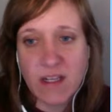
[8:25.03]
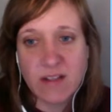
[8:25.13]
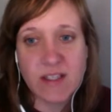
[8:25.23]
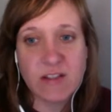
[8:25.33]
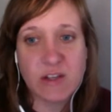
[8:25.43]

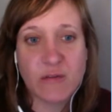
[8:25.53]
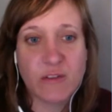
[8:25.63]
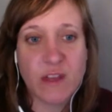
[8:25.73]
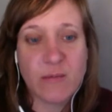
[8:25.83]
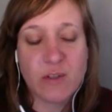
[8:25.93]
it's easier for
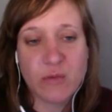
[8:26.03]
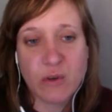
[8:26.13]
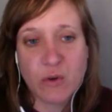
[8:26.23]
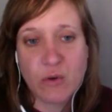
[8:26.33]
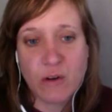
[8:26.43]
them to
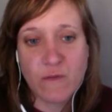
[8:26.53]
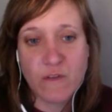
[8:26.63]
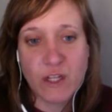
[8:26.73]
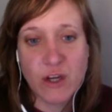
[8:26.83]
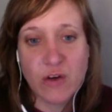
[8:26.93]
record a
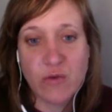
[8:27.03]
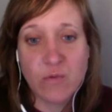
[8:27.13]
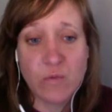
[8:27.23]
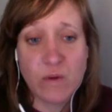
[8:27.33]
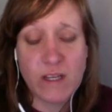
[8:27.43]
video
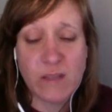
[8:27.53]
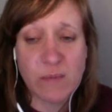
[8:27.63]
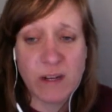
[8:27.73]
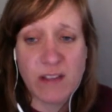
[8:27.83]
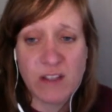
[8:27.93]

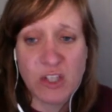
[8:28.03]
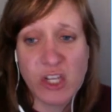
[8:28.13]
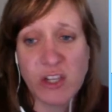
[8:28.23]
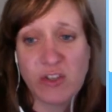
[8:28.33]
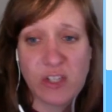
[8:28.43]
explaining the
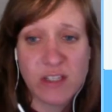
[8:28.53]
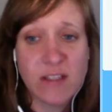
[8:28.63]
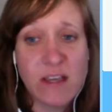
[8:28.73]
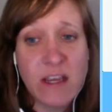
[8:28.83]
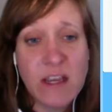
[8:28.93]
changes.
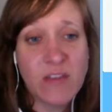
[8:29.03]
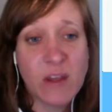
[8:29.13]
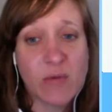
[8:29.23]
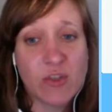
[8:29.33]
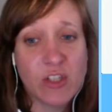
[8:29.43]

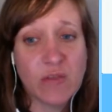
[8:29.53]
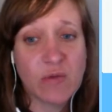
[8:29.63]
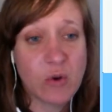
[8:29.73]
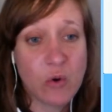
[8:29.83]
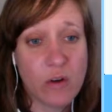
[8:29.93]
They would just
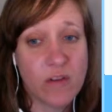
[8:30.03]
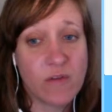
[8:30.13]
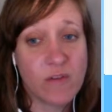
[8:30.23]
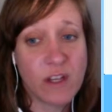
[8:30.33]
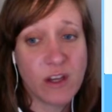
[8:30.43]
record the
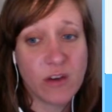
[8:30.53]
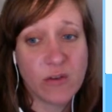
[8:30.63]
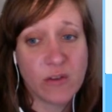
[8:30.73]
video.